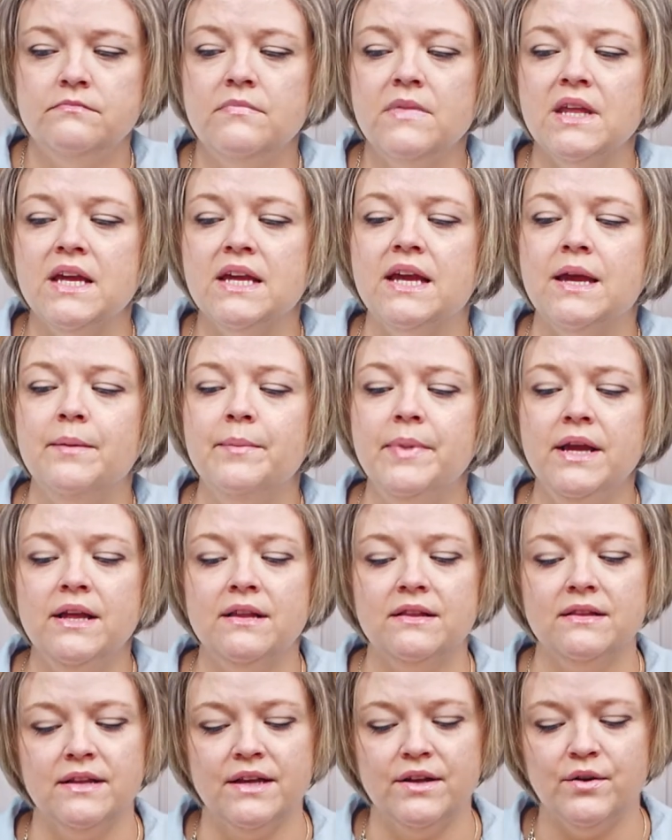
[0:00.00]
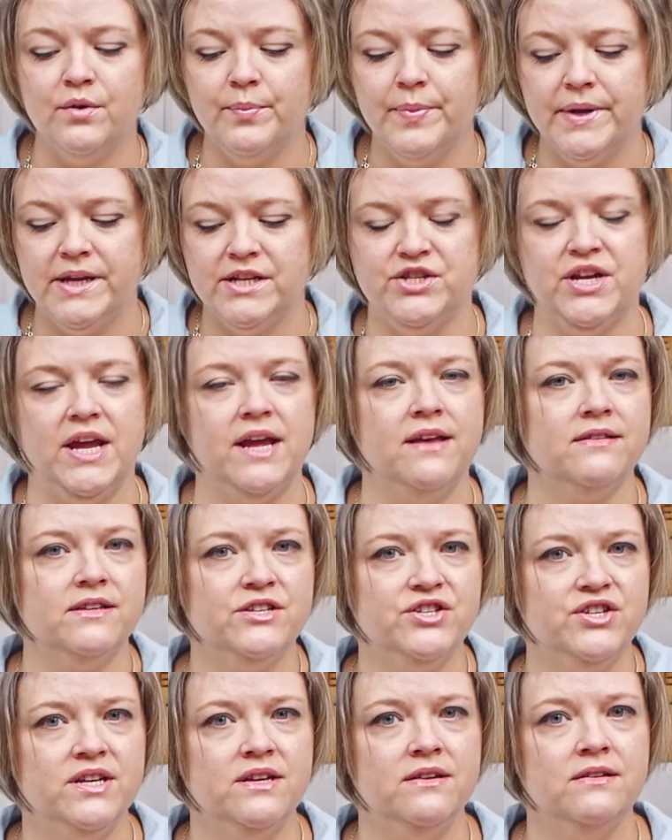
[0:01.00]
It can be a little bit
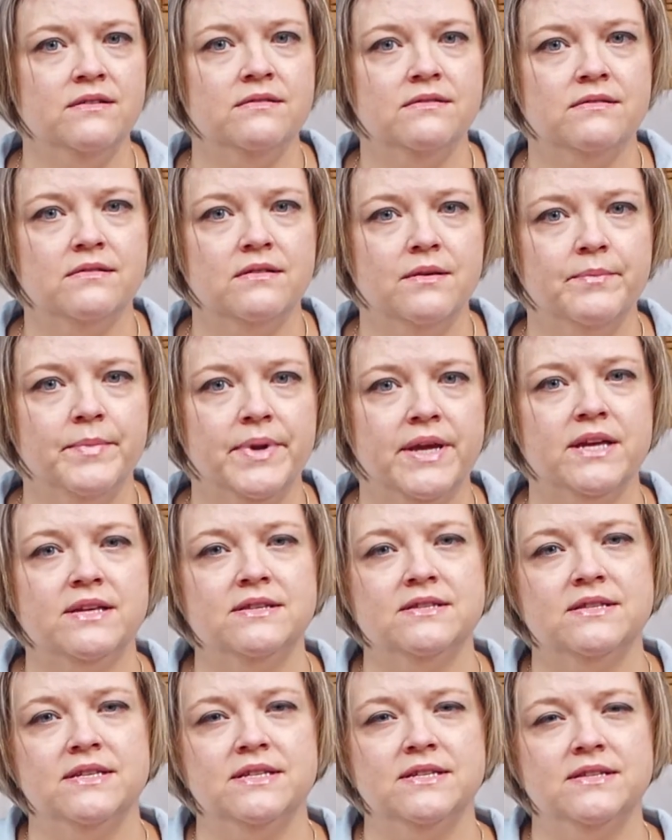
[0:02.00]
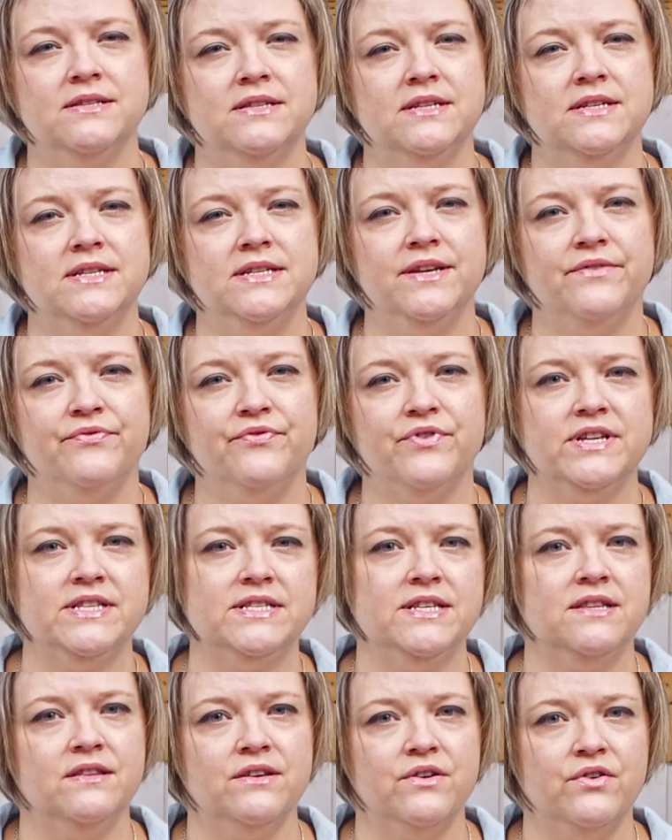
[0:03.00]
challenging because the difference
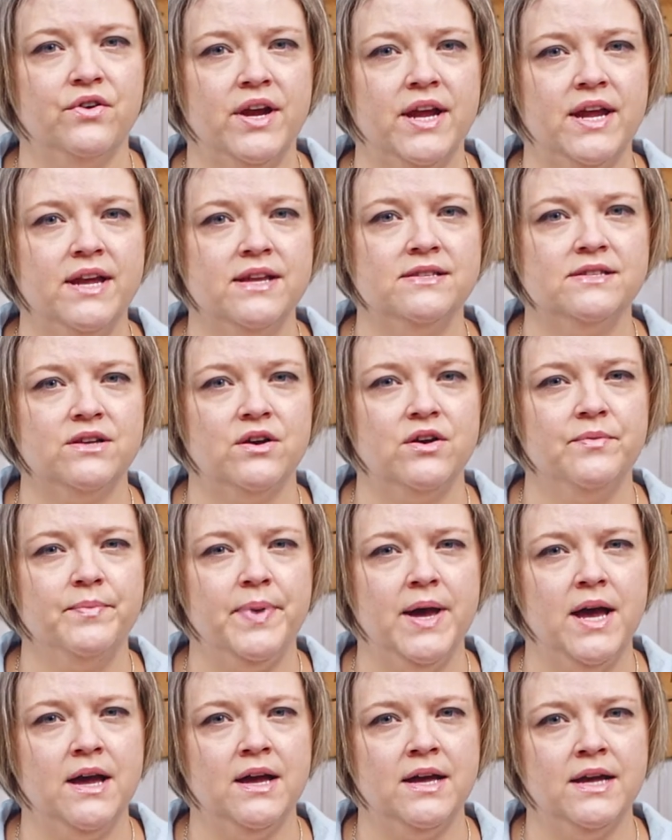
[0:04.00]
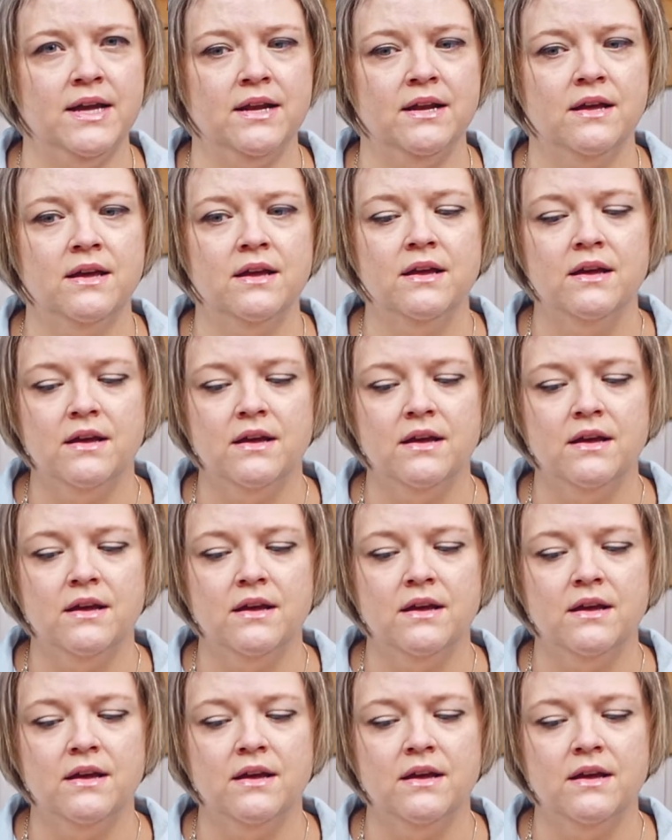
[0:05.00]
in the grains on pine,